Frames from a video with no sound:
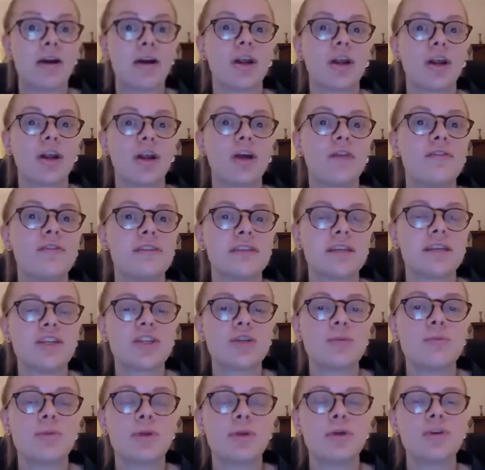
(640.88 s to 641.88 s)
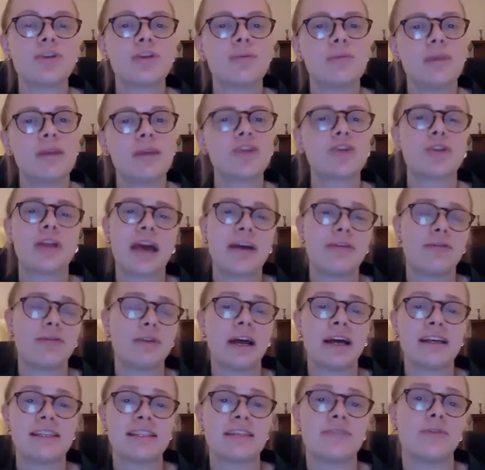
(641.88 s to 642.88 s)
in a conversation, but also make sure that
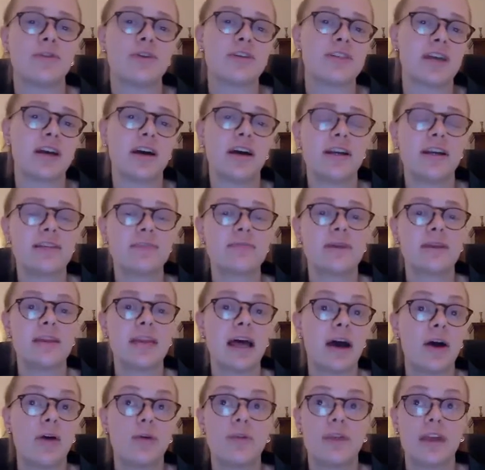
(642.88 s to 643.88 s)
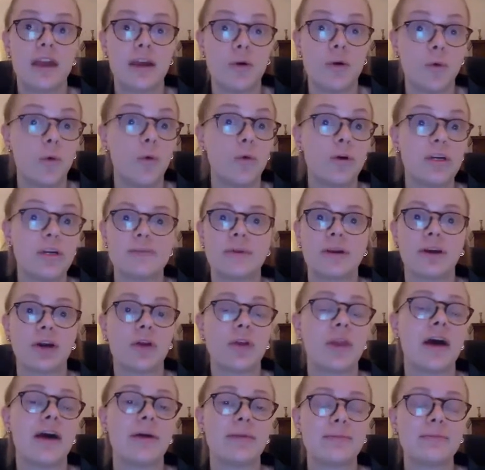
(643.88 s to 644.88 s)
everyone has their voice heard, and that they will always pick on
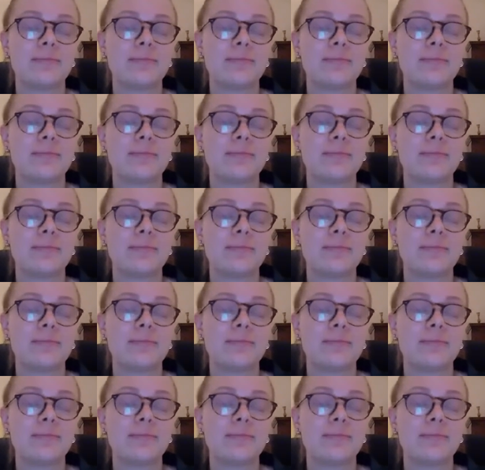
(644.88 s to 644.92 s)
that.